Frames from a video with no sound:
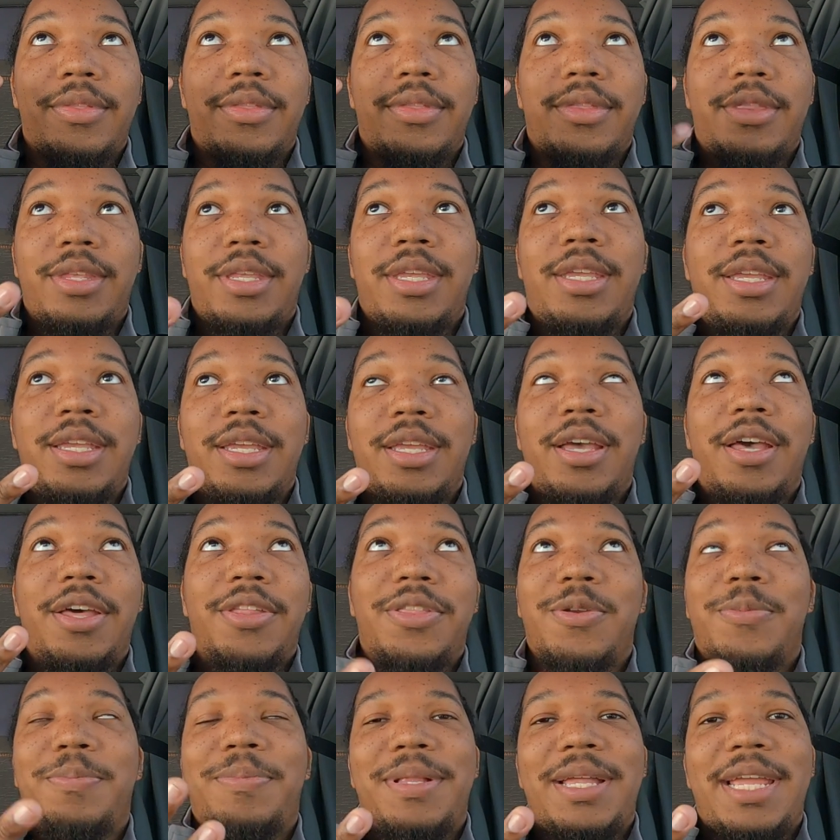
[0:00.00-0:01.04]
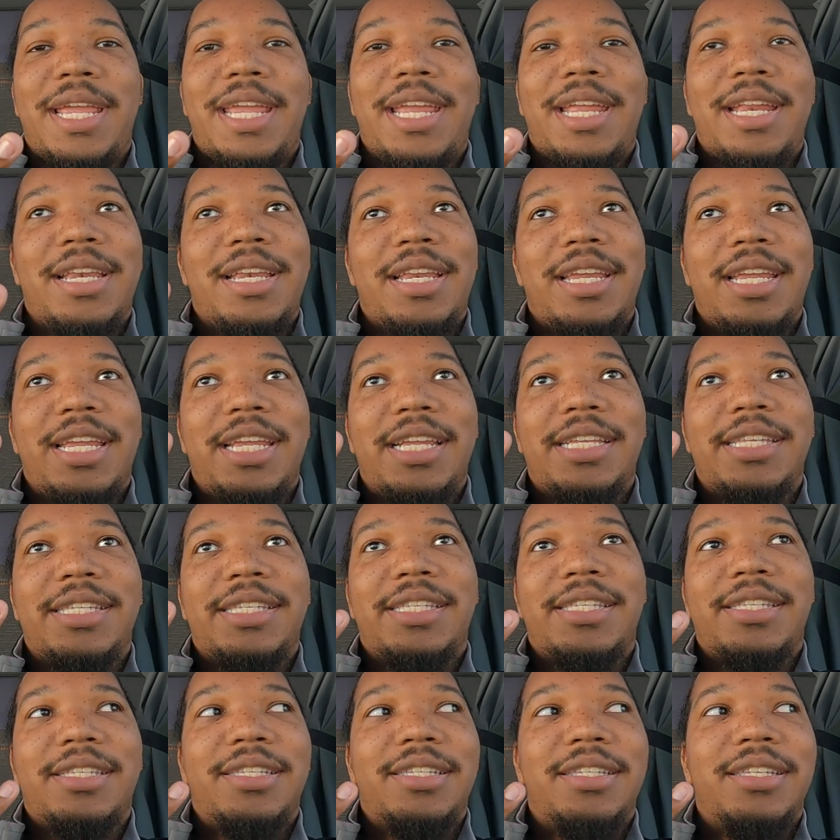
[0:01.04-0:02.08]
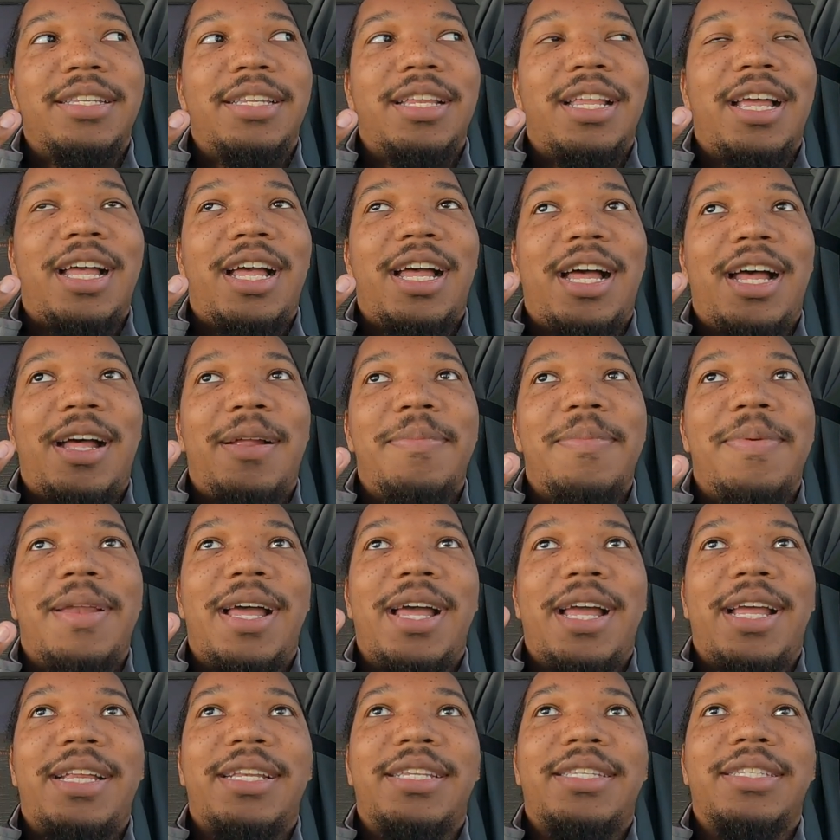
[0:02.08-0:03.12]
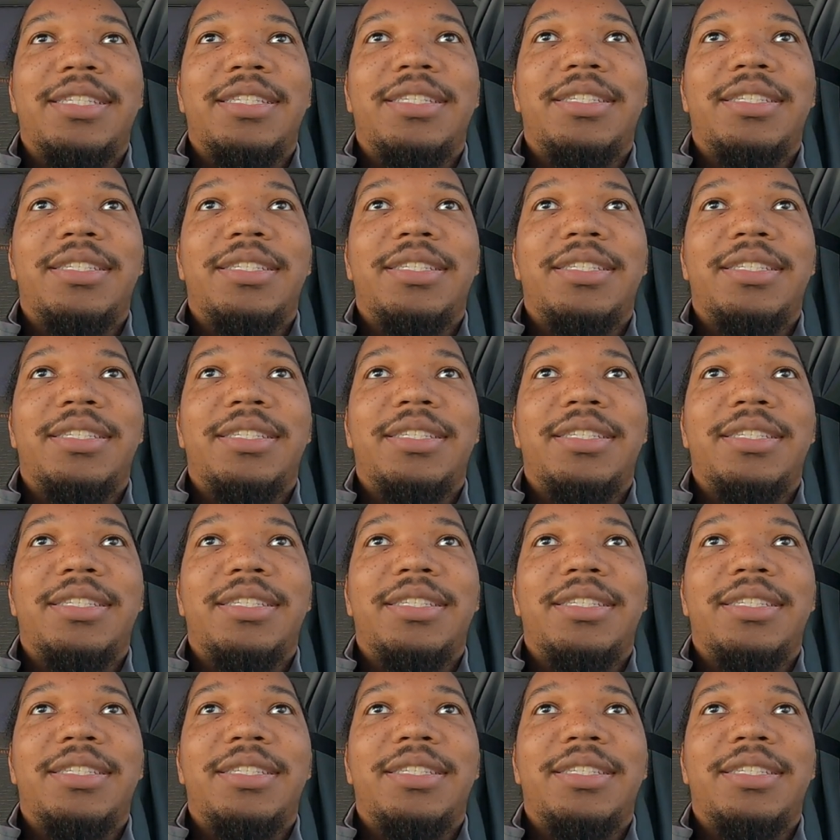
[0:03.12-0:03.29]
The other plane is, no